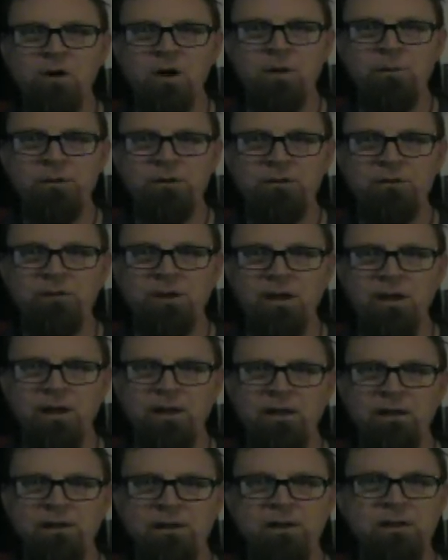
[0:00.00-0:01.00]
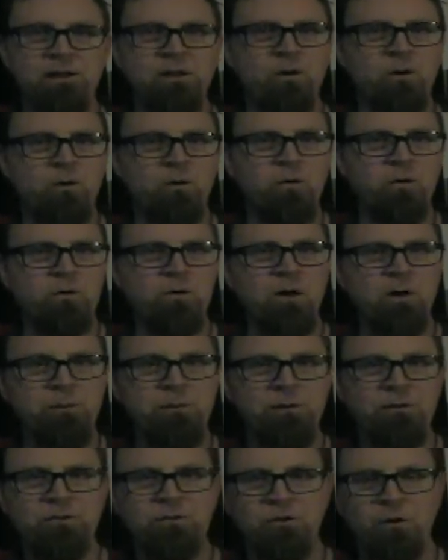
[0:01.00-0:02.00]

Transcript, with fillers: comics and Indiegogo comics,